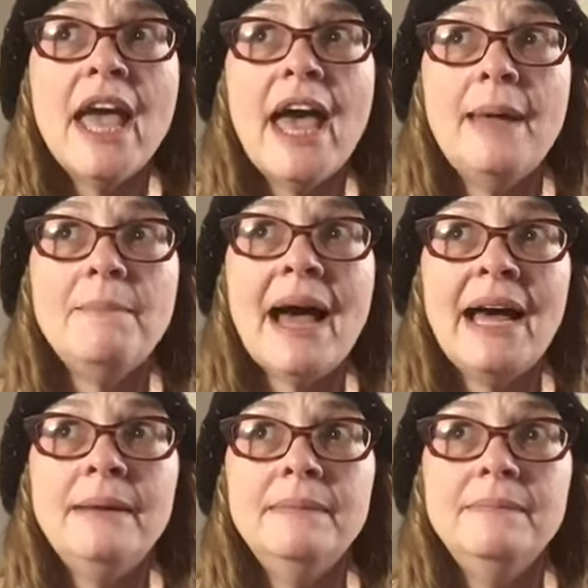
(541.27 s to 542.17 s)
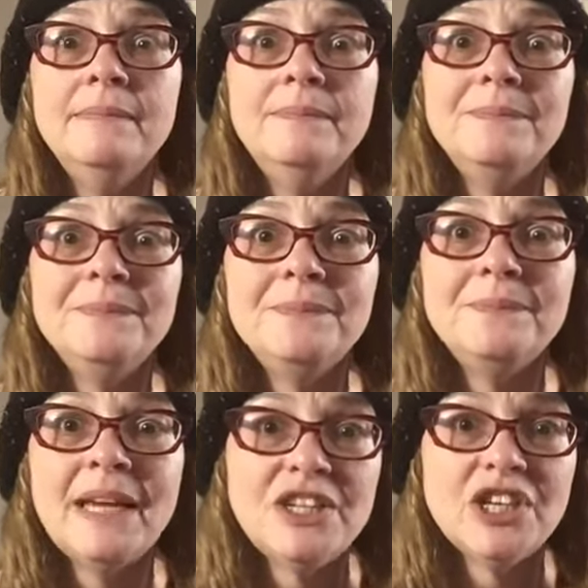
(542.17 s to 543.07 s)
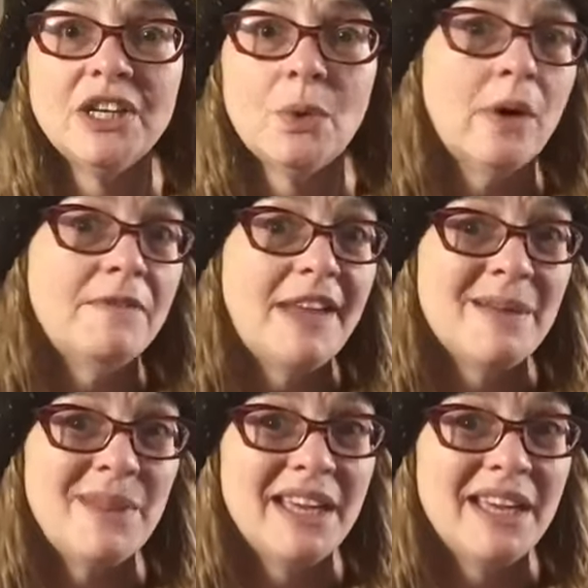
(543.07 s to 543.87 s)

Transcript: and bad patient or family